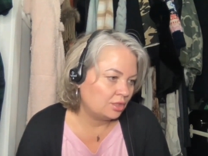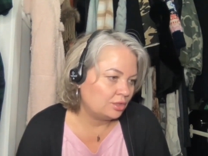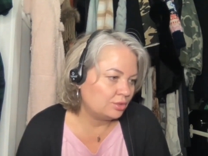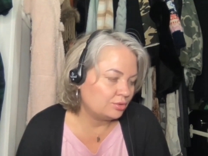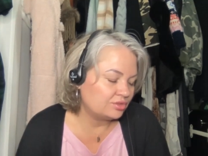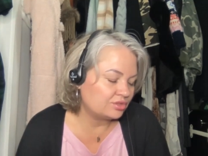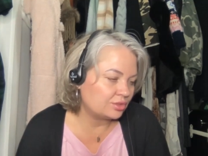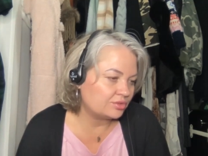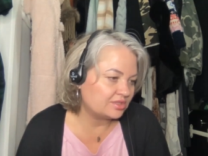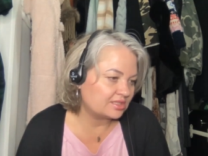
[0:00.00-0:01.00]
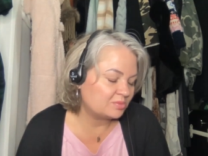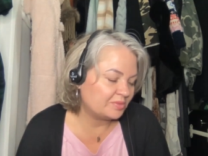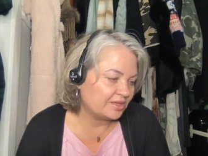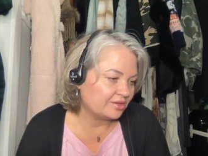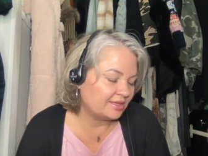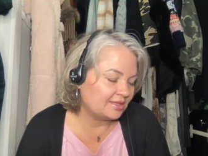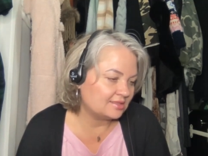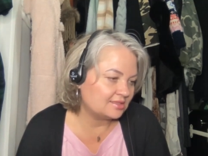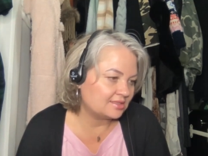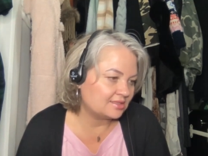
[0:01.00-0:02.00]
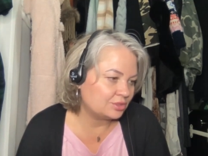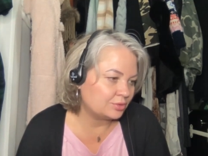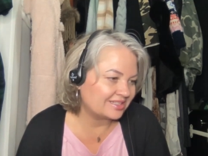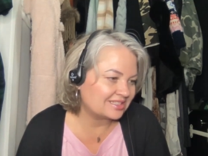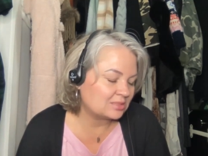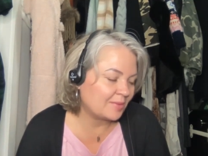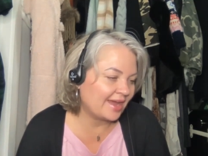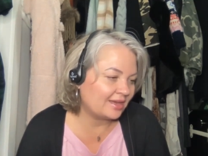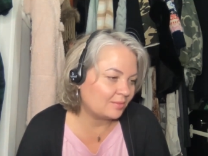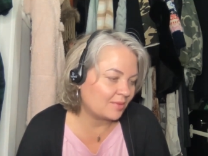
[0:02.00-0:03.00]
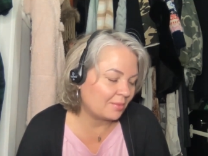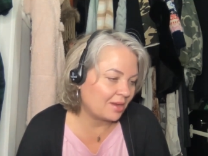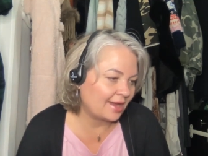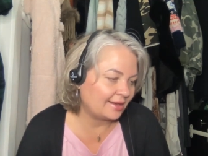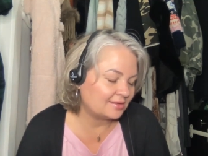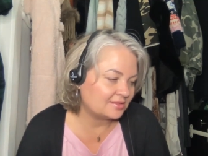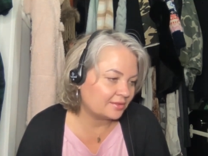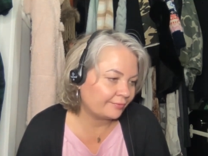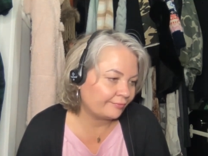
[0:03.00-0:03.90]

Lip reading: use those experiences to expand my mind.